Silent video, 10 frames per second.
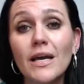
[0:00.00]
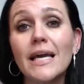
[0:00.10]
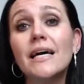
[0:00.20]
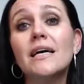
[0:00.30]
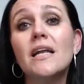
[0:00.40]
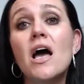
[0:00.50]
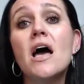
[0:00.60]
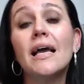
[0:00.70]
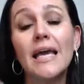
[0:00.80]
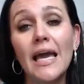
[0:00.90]
kid
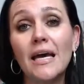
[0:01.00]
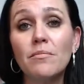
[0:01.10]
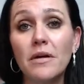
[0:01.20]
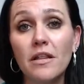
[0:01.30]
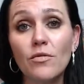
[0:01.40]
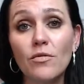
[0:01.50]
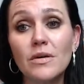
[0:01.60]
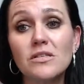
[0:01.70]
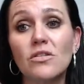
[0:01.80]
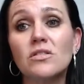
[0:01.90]
can be the
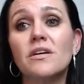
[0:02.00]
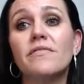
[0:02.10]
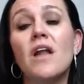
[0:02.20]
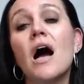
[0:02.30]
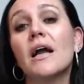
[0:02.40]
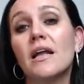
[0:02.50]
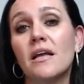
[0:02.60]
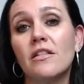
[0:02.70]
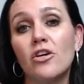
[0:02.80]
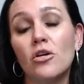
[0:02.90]
result of not
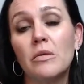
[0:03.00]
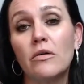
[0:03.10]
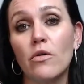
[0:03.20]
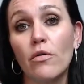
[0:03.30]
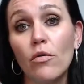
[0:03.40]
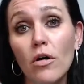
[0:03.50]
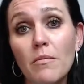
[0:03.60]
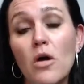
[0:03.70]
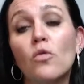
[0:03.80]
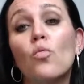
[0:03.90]
getting the human growth
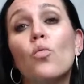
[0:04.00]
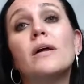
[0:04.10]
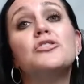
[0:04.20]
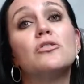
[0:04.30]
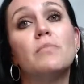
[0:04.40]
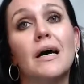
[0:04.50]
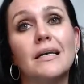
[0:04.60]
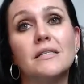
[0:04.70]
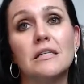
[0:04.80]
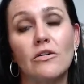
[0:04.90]
hormone, which your
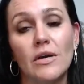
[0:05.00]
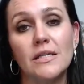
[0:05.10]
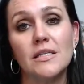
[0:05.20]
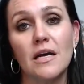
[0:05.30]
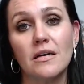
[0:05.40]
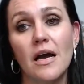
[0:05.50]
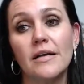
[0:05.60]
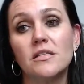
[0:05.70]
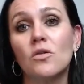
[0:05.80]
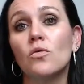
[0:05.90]
body secretes at
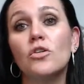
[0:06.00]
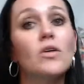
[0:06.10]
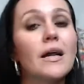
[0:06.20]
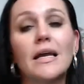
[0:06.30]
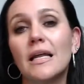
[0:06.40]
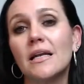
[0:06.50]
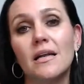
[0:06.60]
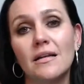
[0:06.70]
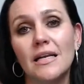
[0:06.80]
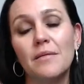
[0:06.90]
night. So you got to get
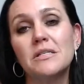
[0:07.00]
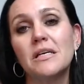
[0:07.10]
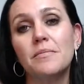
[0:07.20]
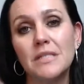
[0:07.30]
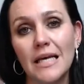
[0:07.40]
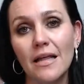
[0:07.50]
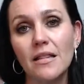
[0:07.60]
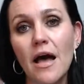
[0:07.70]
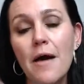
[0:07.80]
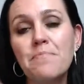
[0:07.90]
into deep sleep to get
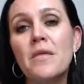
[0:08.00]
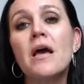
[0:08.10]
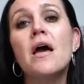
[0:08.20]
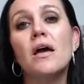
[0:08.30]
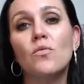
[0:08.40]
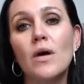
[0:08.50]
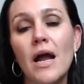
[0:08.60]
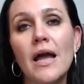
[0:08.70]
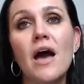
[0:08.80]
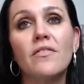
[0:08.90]
that. And when
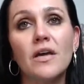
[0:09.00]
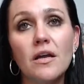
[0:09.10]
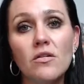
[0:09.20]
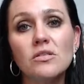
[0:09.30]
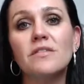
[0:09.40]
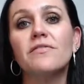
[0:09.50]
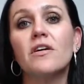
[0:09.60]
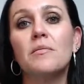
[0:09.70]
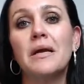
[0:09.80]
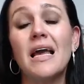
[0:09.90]
I have kiddos in
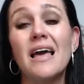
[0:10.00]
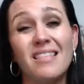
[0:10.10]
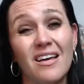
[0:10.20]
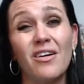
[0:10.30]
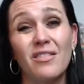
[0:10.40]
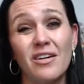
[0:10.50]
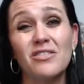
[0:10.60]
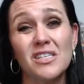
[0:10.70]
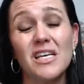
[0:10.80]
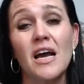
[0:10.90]
front of me and they're
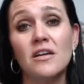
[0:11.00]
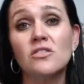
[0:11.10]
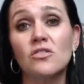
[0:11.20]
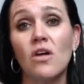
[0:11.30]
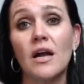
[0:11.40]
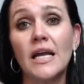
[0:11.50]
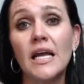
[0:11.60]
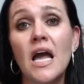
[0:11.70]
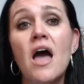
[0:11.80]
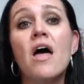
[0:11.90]
just kind of
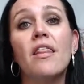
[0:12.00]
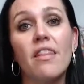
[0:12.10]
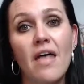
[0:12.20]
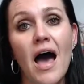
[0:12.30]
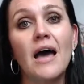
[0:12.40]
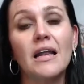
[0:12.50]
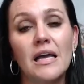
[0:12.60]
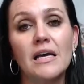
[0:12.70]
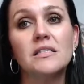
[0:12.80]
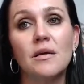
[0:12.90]
scrawny, that
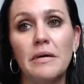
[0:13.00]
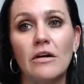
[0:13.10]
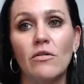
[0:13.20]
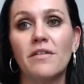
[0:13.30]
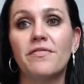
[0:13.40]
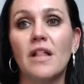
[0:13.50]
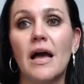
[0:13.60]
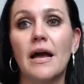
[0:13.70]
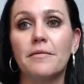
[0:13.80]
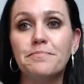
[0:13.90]
is a big red flag.